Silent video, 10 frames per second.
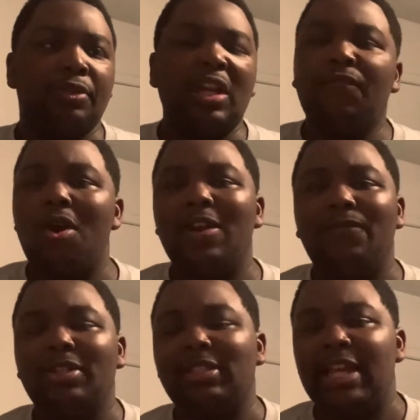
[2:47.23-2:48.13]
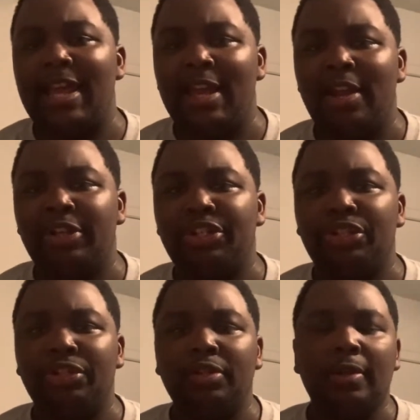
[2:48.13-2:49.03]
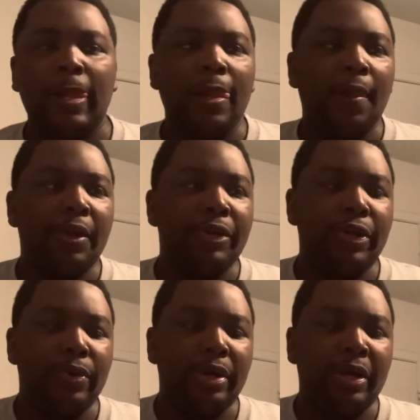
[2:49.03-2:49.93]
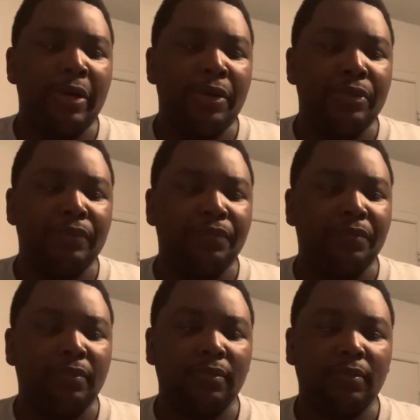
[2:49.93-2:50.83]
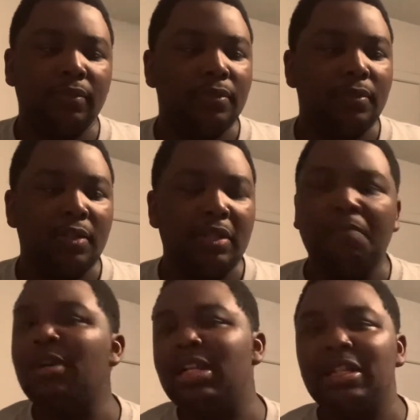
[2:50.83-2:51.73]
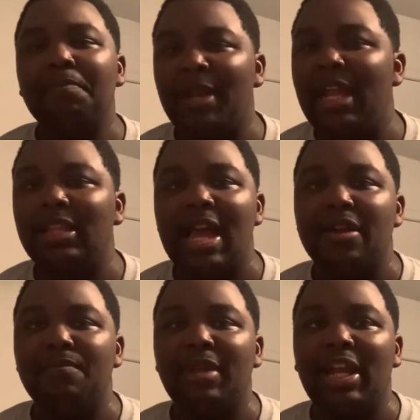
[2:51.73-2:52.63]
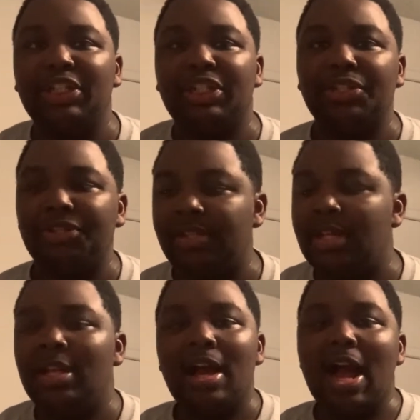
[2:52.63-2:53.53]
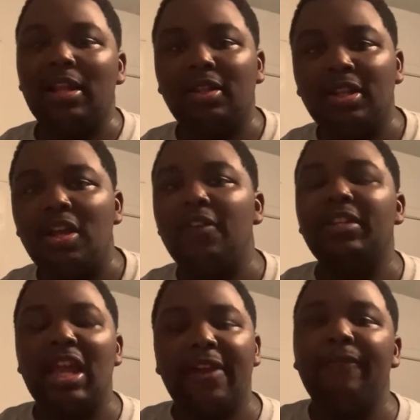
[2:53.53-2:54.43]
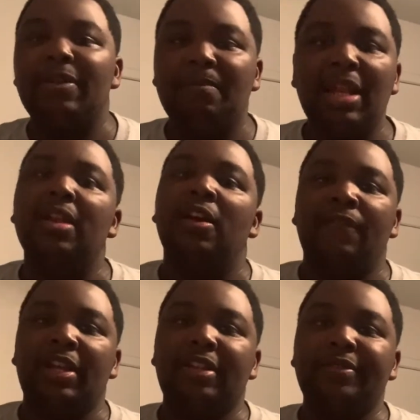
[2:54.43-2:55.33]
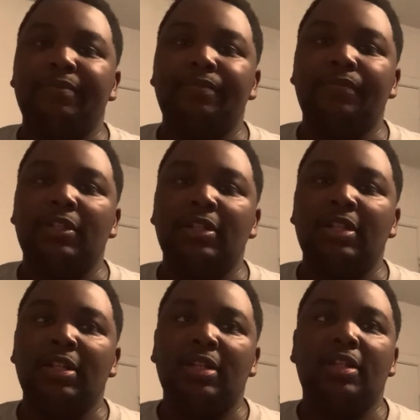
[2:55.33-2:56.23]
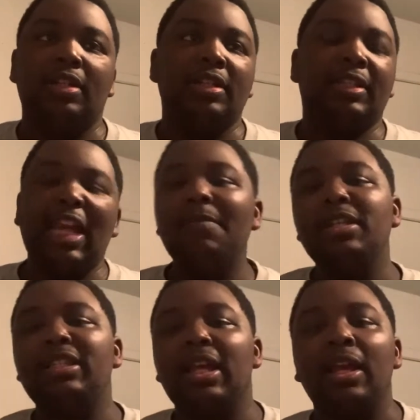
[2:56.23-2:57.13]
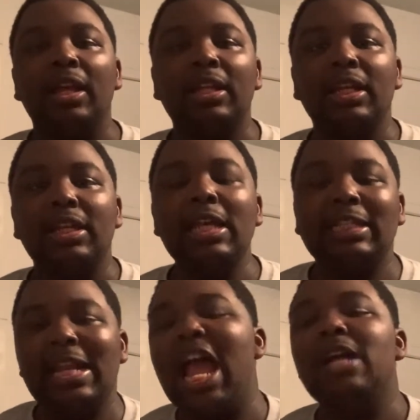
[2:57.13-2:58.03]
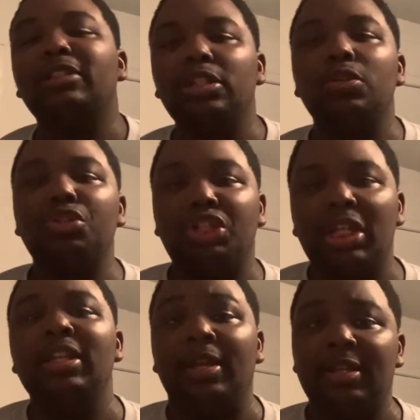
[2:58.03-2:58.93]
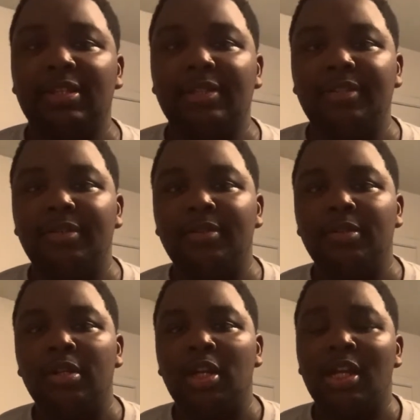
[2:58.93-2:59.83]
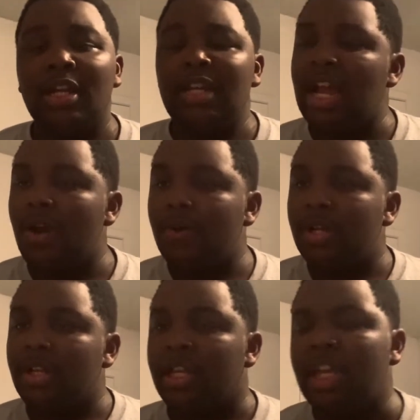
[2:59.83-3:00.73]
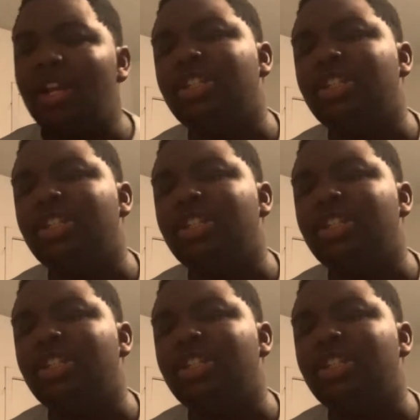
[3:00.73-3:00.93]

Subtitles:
Hardy versus Edge, the Money in the Bank ladder matches. I loved every minute of it. Sami Zayn is an absolute genius. Now, here's a